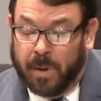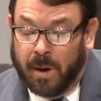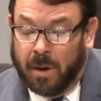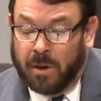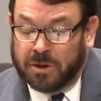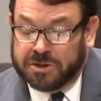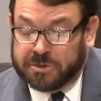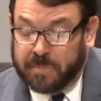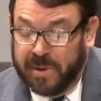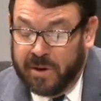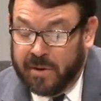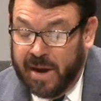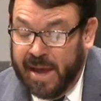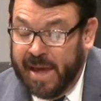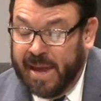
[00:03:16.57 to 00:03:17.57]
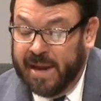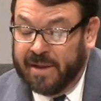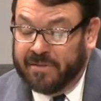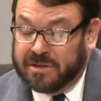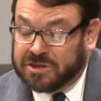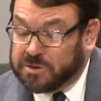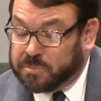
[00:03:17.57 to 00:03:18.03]
Paul
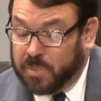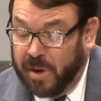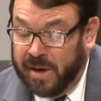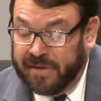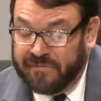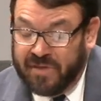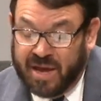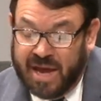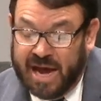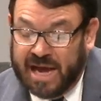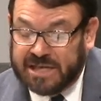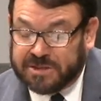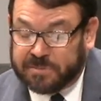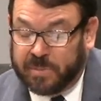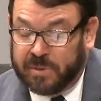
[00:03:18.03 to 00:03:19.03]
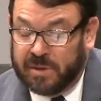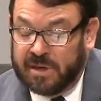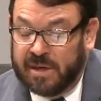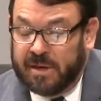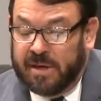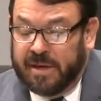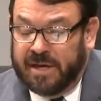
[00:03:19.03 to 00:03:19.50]
spearheaded the spread of the
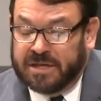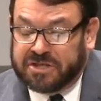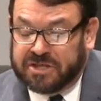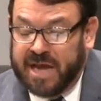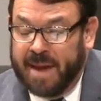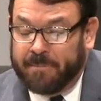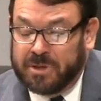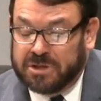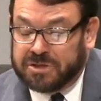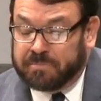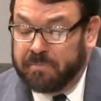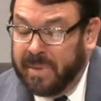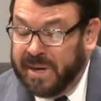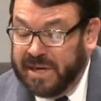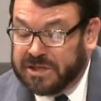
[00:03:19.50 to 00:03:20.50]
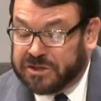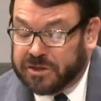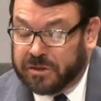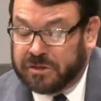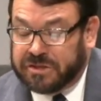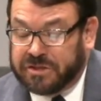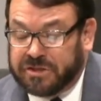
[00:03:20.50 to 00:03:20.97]
gospel and established many
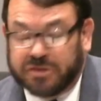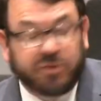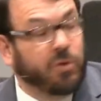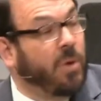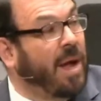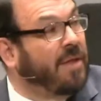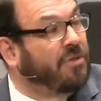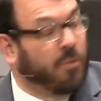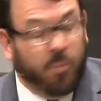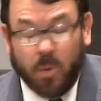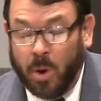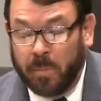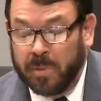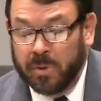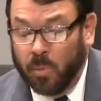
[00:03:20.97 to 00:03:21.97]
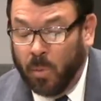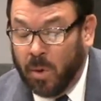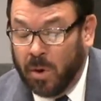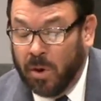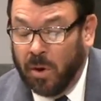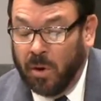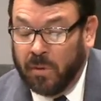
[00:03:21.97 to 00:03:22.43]
churches throughout the Roman
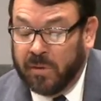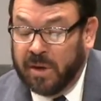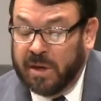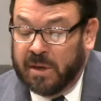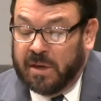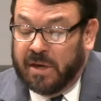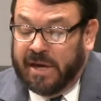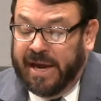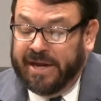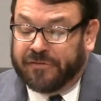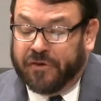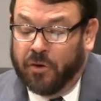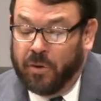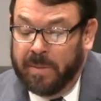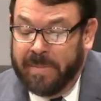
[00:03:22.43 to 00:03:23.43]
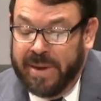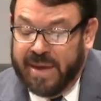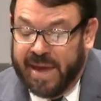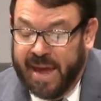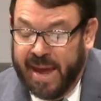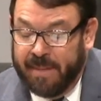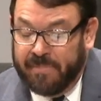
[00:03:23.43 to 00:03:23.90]
world. He truly
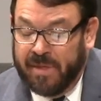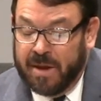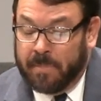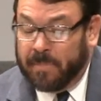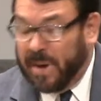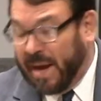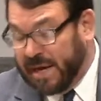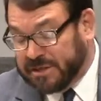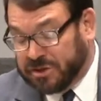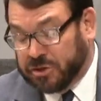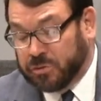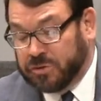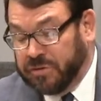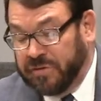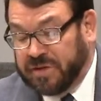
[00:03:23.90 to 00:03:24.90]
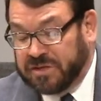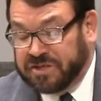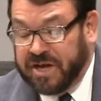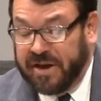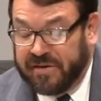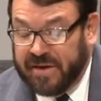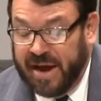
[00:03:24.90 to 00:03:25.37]
became the apostle to the
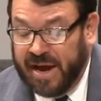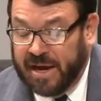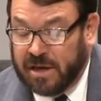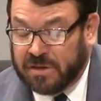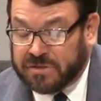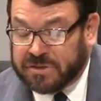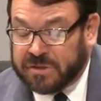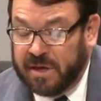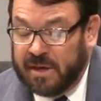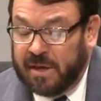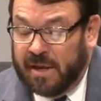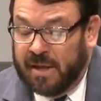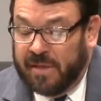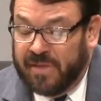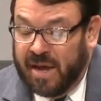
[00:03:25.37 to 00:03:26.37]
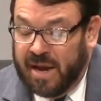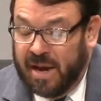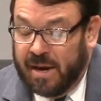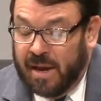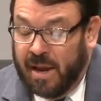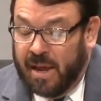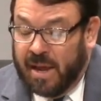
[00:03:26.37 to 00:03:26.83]
Gentiles
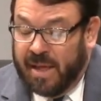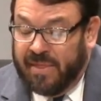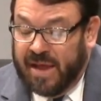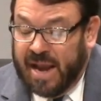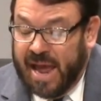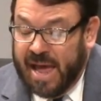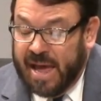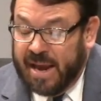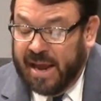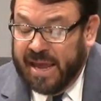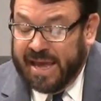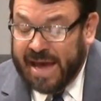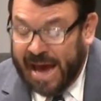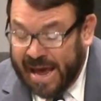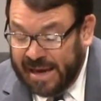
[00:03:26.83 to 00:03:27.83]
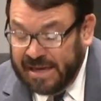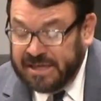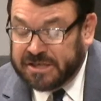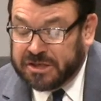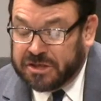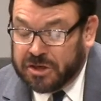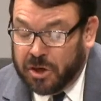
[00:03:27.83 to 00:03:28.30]
that that had a
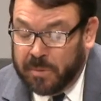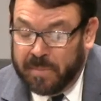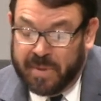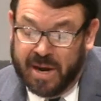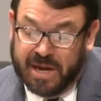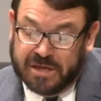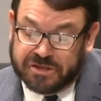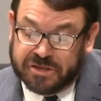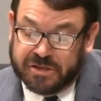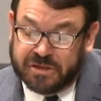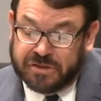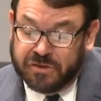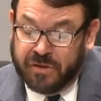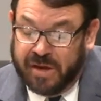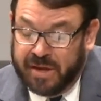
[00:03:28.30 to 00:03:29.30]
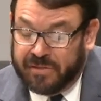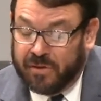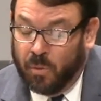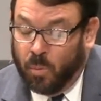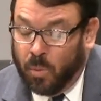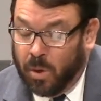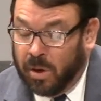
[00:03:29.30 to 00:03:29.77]
godly determination to
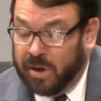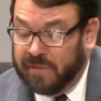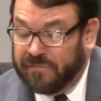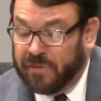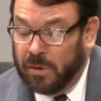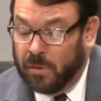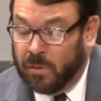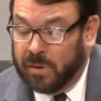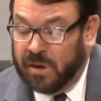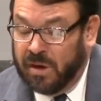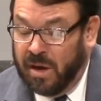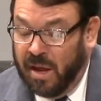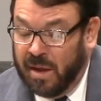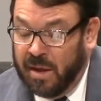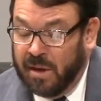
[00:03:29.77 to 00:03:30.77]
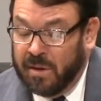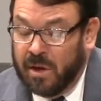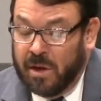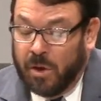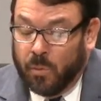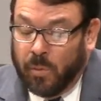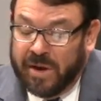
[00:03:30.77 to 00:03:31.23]
get the work of the Lord done,
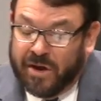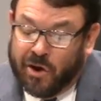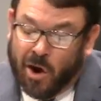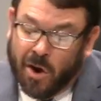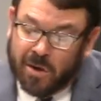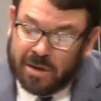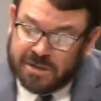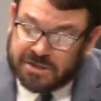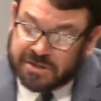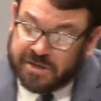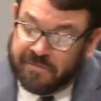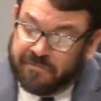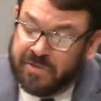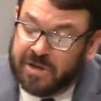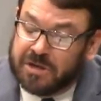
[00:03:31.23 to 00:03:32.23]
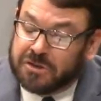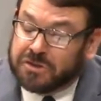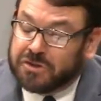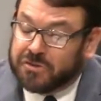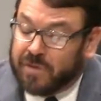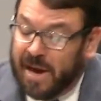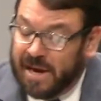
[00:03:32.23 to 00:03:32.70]
regardless of the
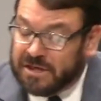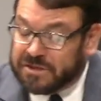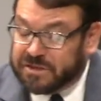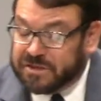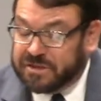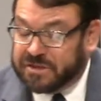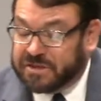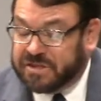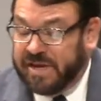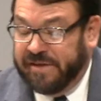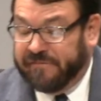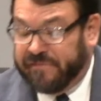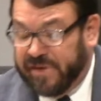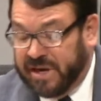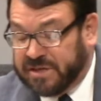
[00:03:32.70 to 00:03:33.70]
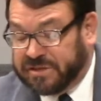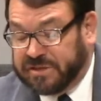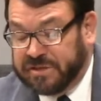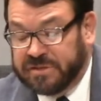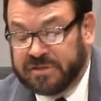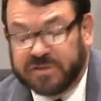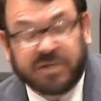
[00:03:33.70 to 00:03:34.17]
distractions,
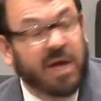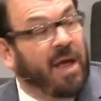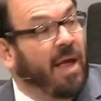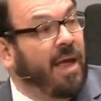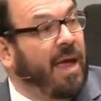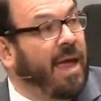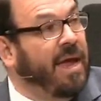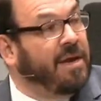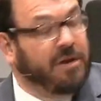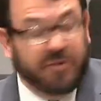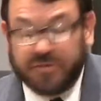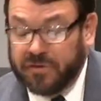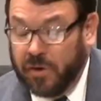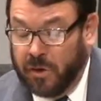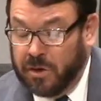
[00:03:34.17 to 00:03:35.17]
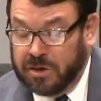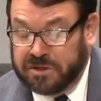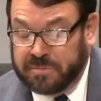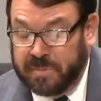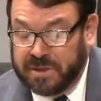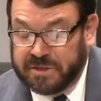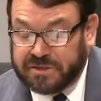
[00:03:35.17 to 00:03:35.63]
defections, and
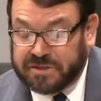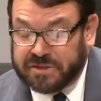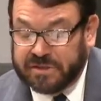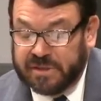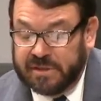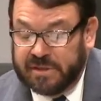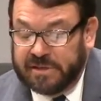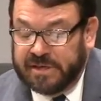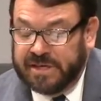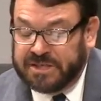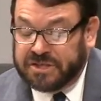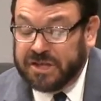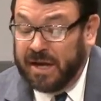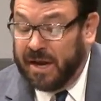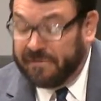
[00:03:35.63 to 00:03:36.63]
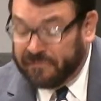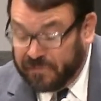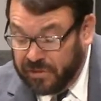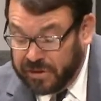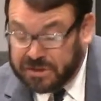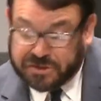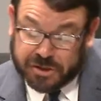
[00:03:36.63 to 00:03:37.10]
discouragements. His love
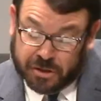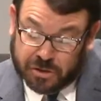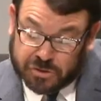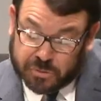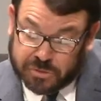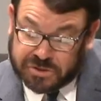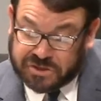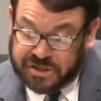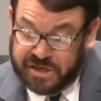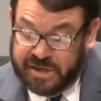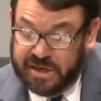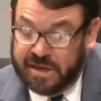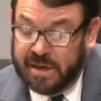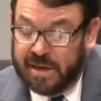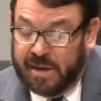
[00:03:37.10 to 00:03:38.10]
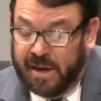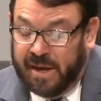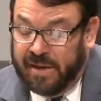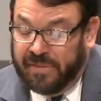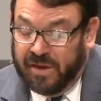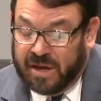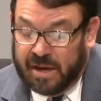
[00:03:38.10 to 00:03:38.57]
for the church was seen
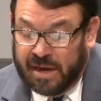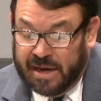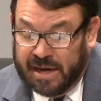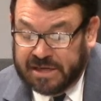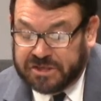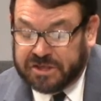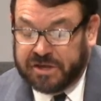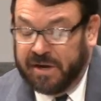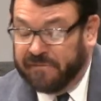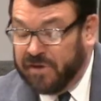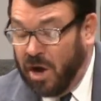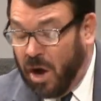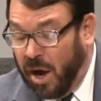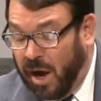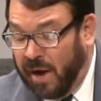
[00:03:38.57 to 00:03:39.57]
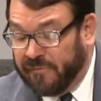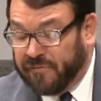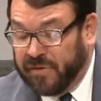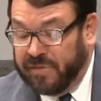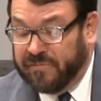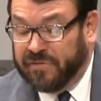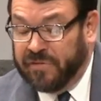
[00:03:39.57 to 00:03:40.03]
in the collection of an
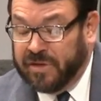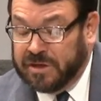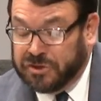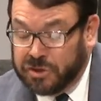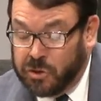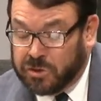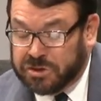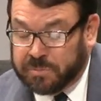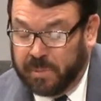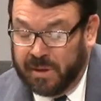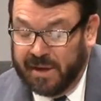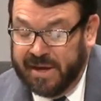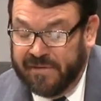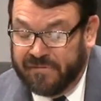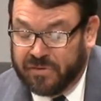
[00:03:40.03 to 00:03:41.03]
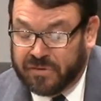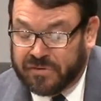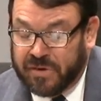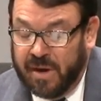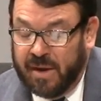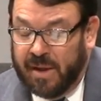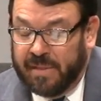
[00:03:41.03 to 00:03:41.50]
offering for the Jewish
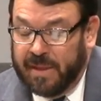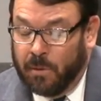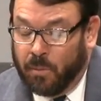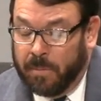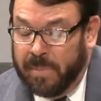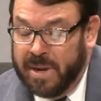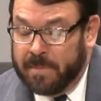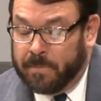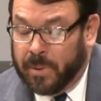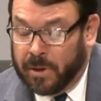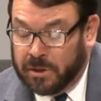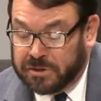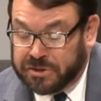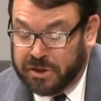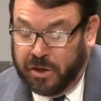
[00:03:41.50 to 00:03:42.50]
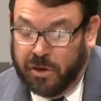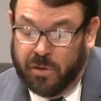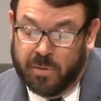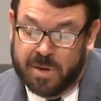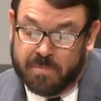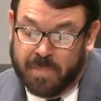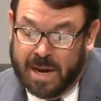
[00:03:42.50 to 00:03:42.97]
believers that were being
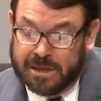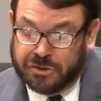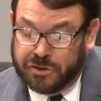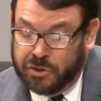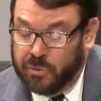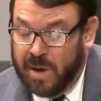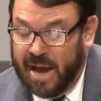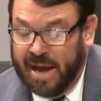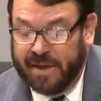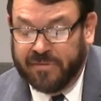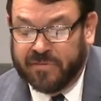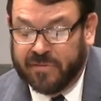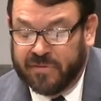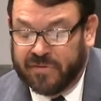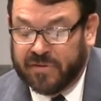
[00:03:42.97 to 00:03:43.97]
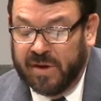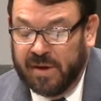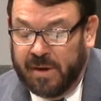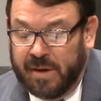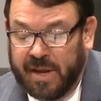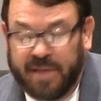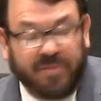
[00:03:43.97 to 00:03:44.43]
persecuted by Judaizers
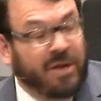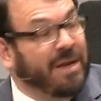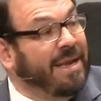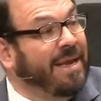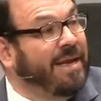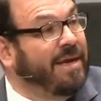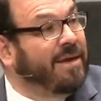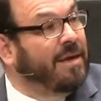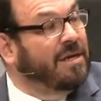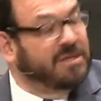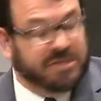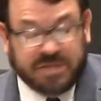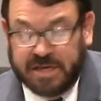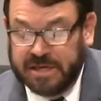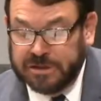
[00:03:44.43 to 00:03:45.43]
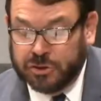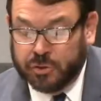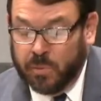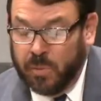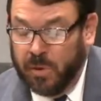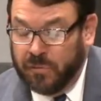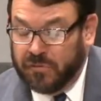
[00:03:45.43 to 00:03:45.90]
and the legalists in
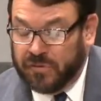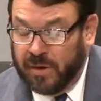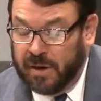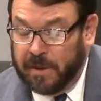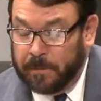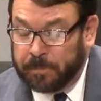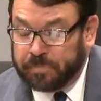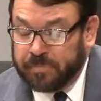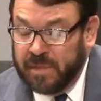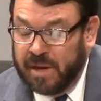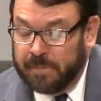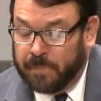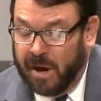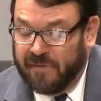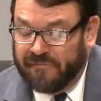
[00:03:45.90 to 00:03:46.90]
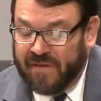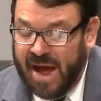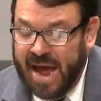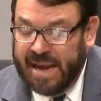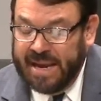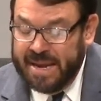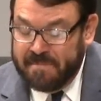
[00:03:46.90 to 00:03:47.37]
Jerusalem. Paul
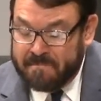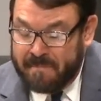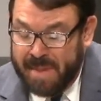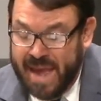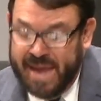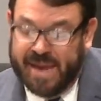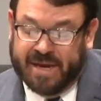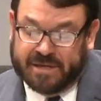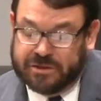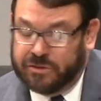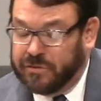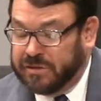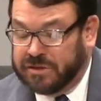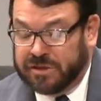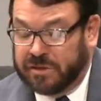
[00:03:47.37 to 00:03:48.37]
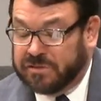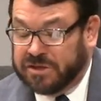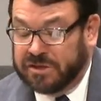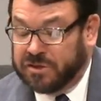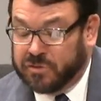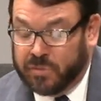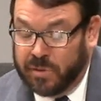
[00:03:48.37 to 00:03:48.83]
finally made it to the
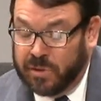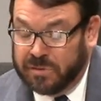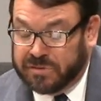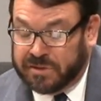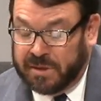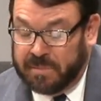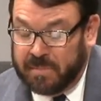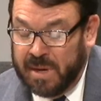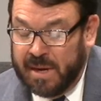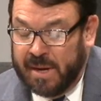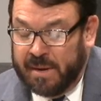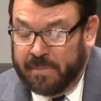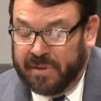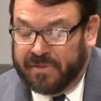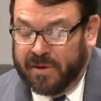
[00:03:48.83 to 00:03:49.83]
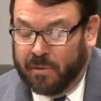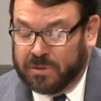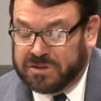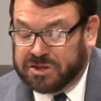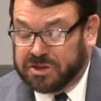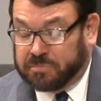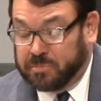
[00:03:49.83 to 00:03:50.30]
church in Jerusalem, but there
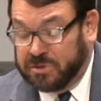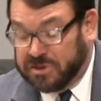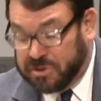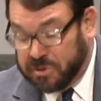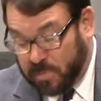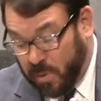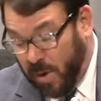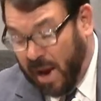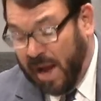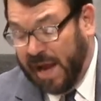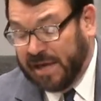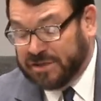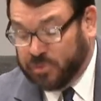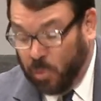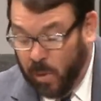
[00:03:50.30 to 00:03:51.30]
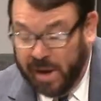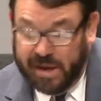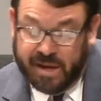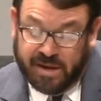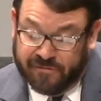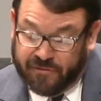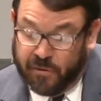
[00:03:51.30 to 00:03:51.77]
was a surprise
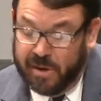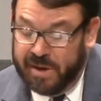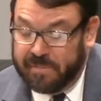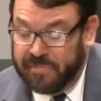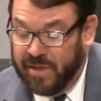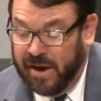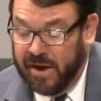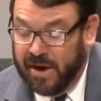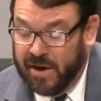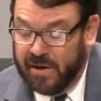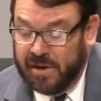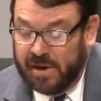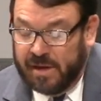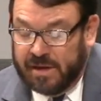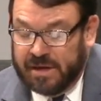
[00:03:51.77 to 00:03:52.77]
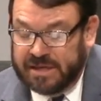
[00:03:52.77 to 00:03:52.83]
waiting for him there.